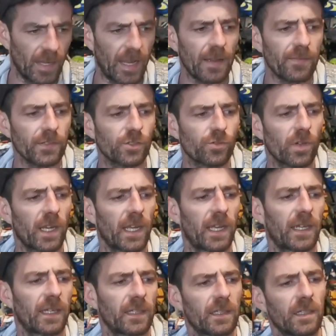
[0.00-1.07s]
I have a
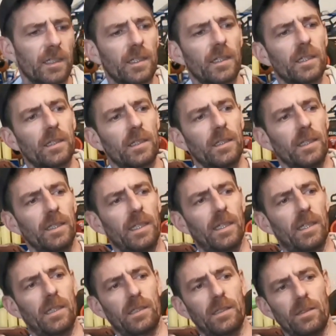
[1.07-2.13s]
tray
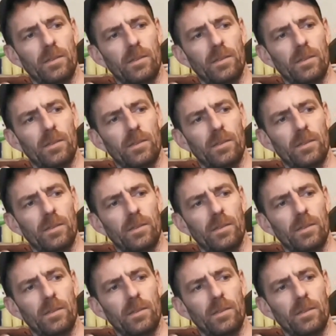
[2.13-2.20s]
here.